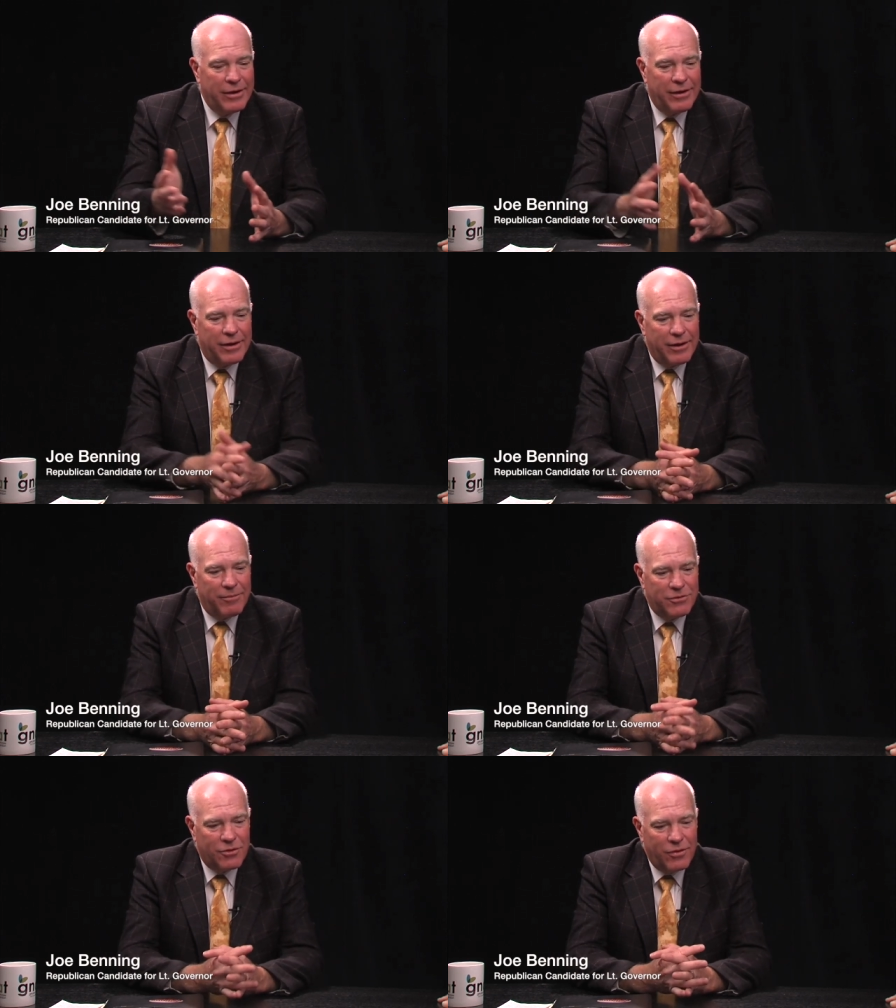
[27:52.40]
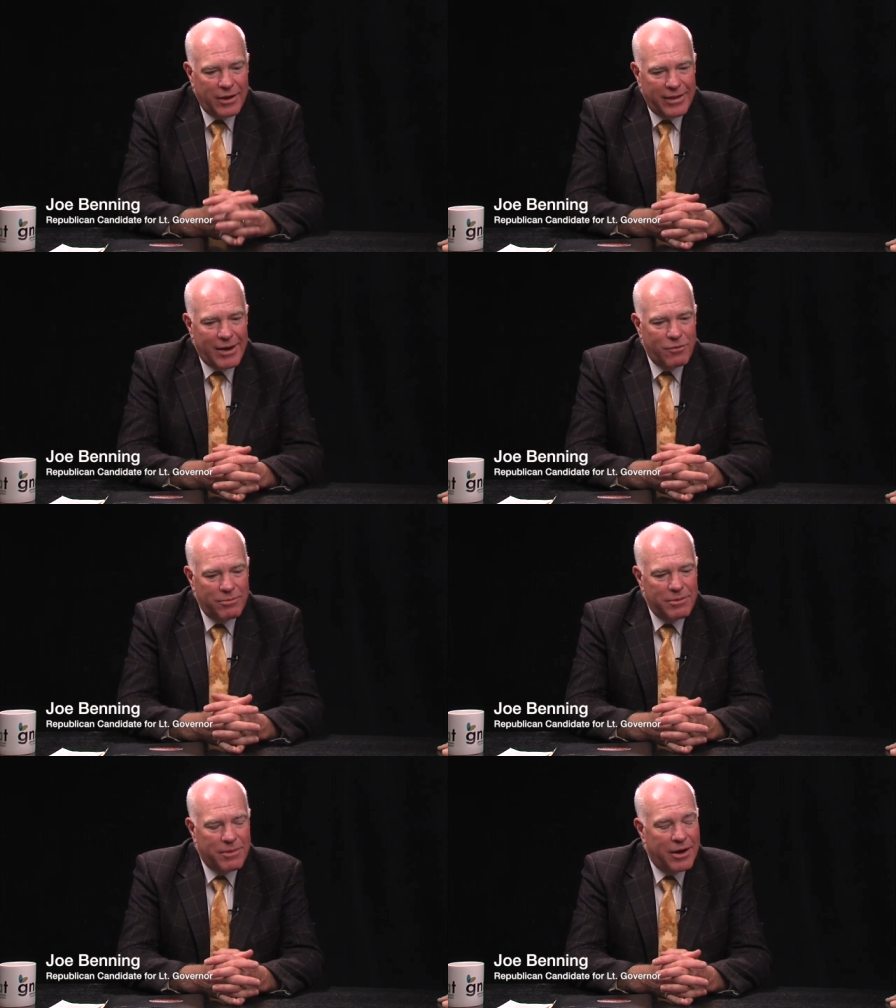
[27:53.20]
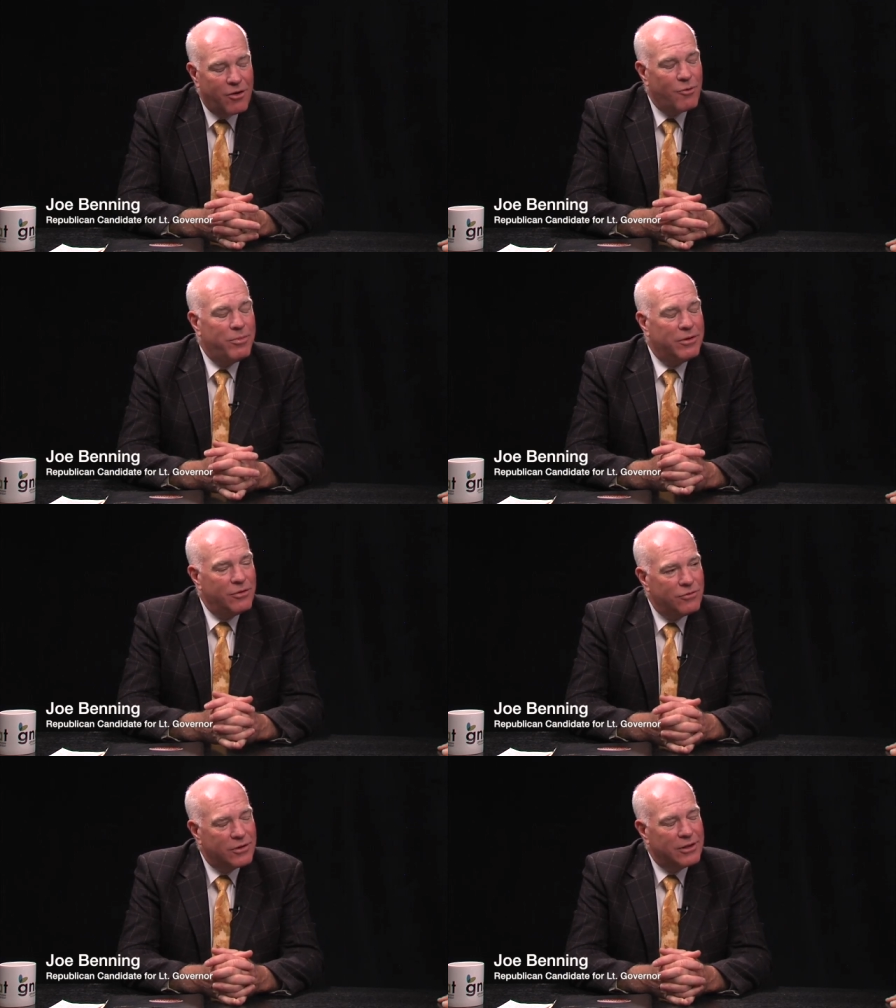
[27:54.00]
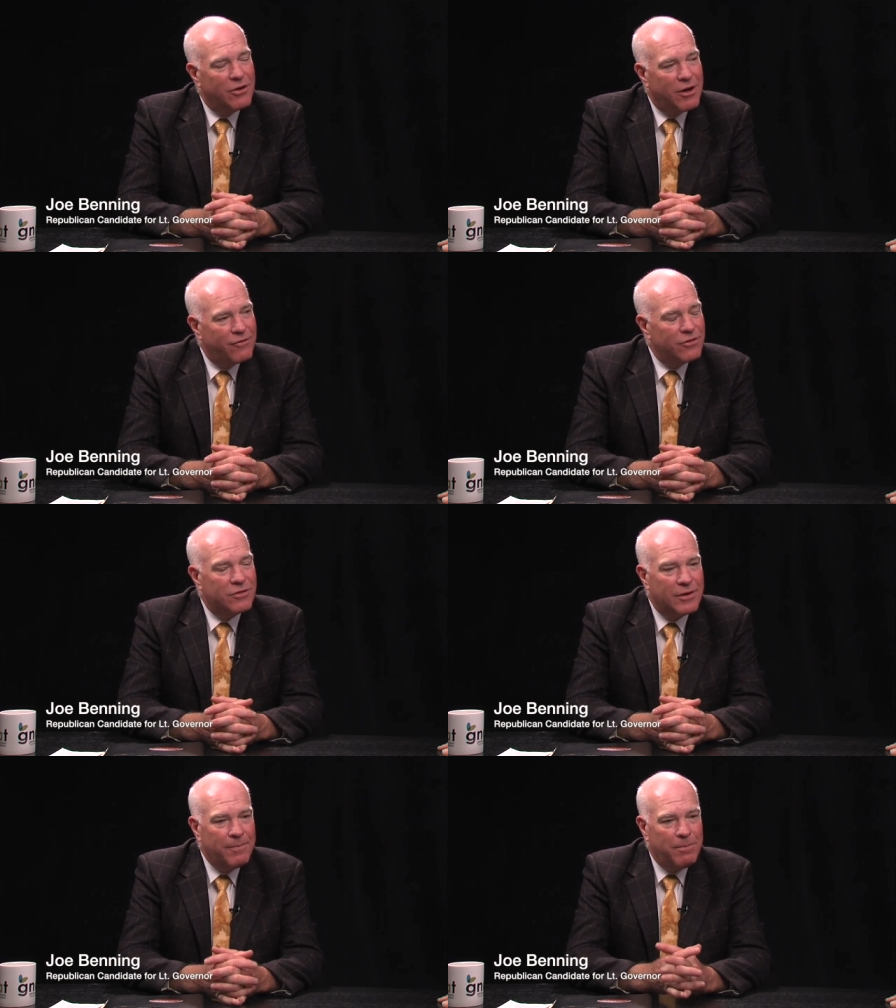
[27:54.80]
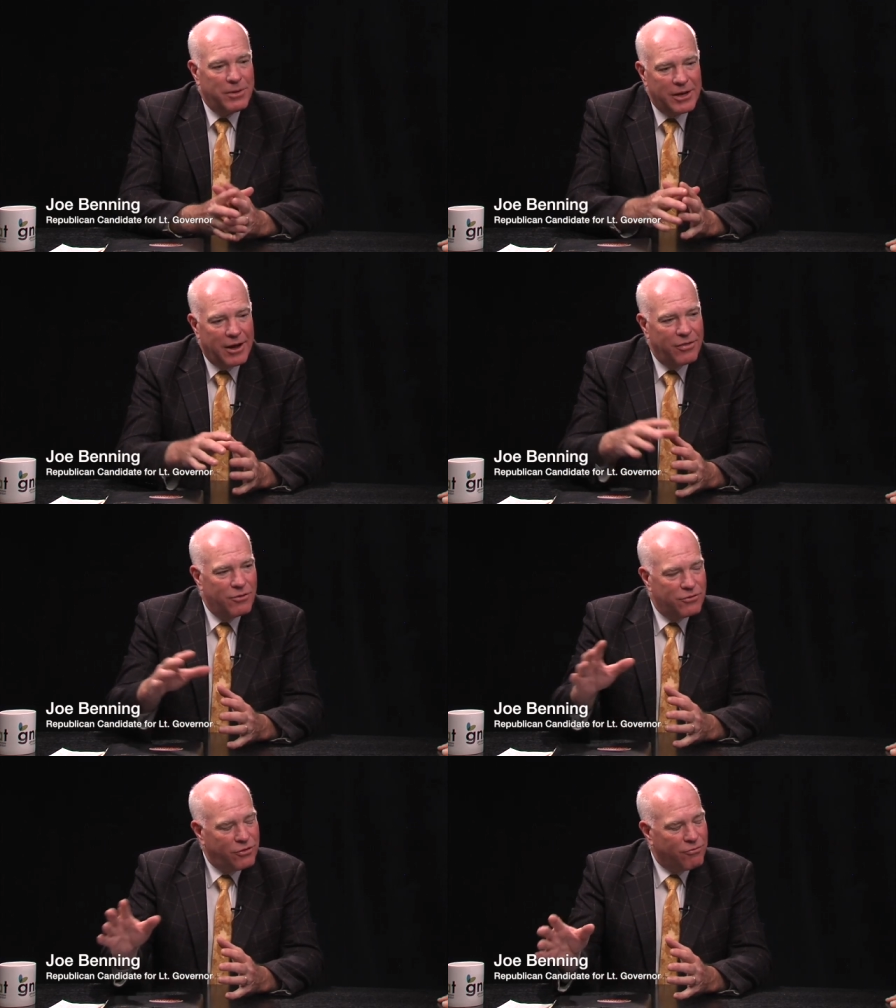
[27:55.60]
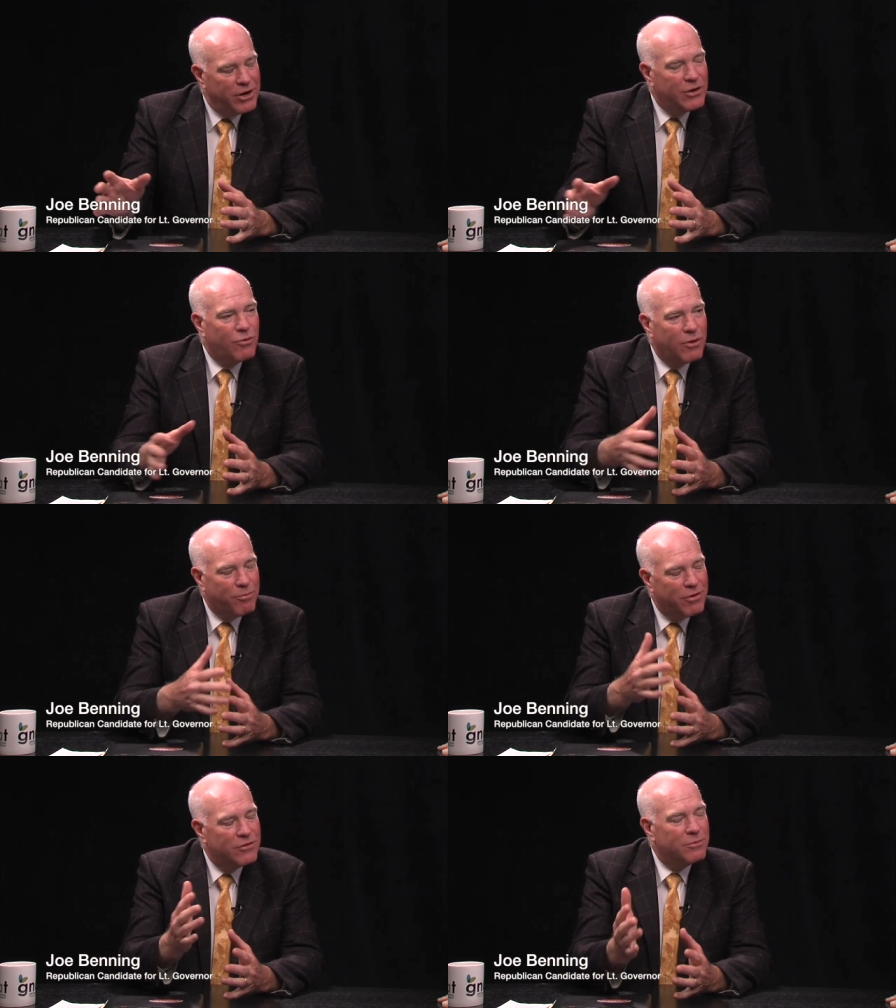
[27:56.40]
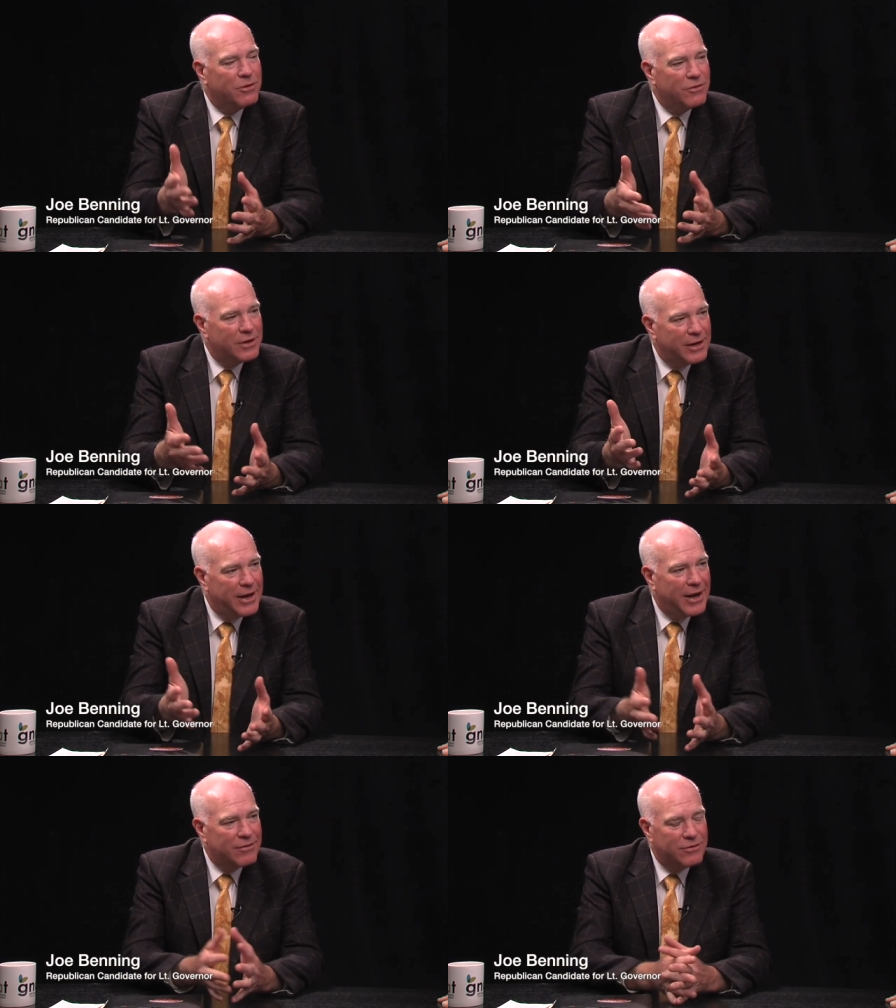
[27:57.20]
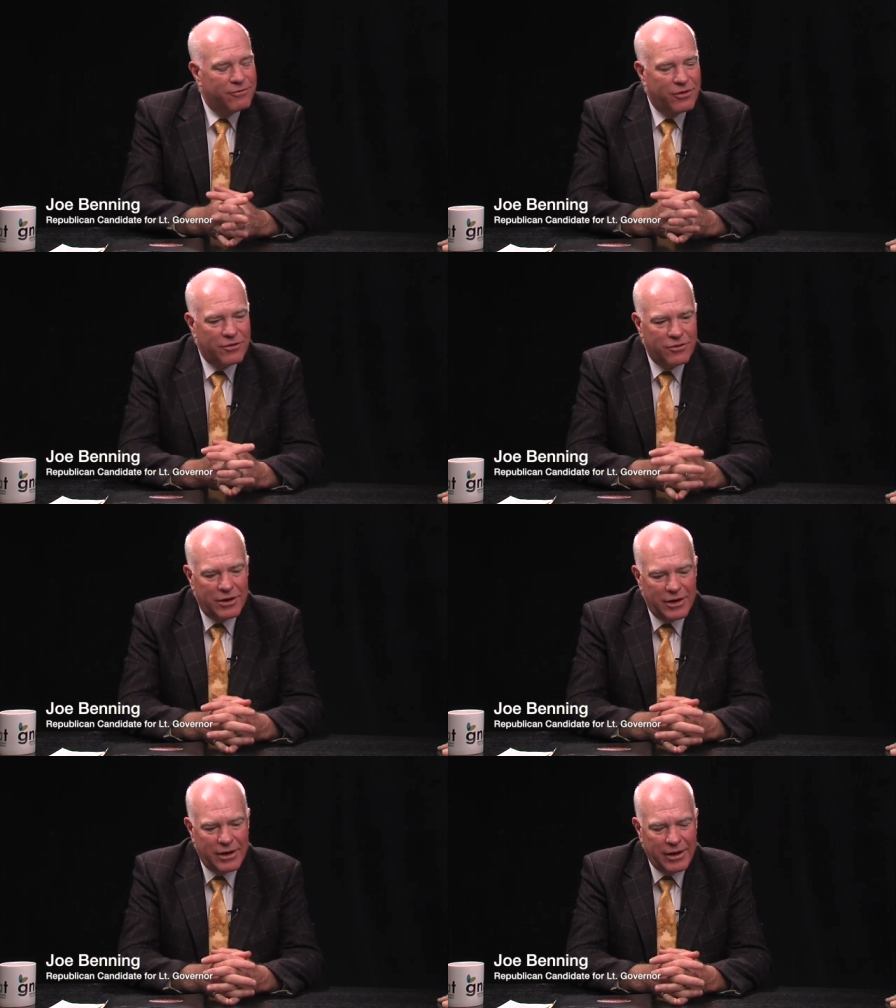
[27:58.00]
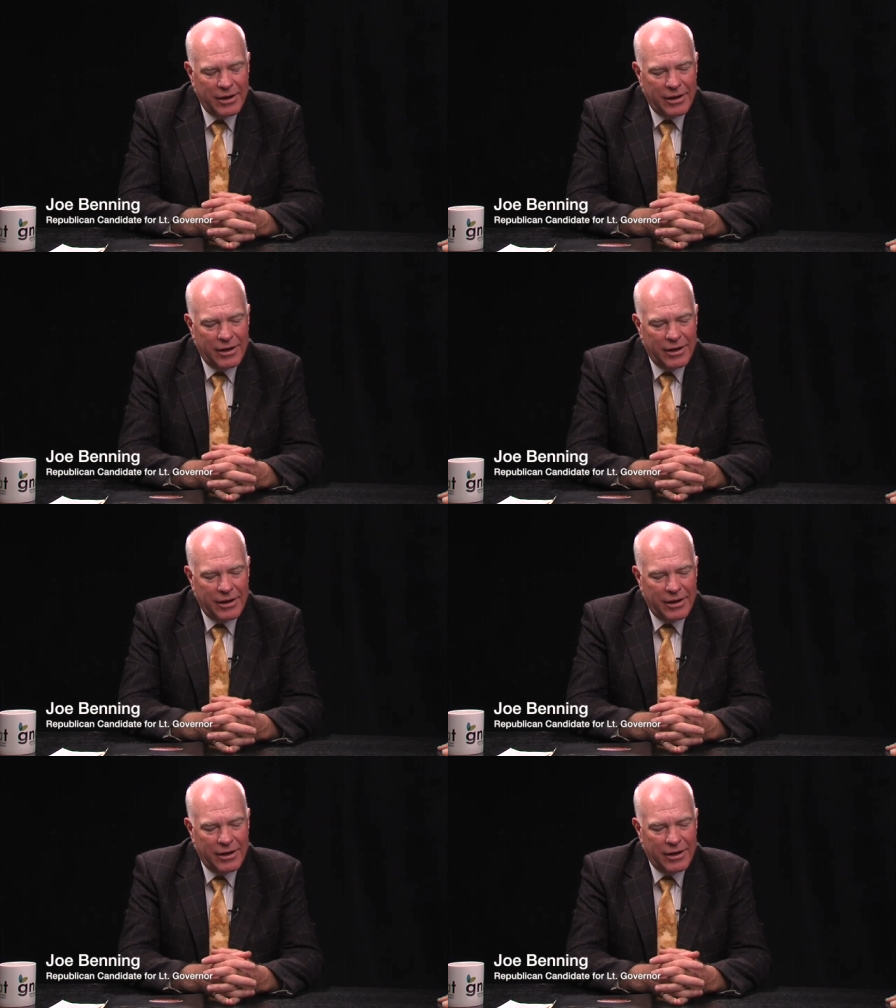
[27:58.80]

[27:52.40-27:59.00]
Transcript: Um, so that would be my hope in using the office beyond those three core principles that it has to function in,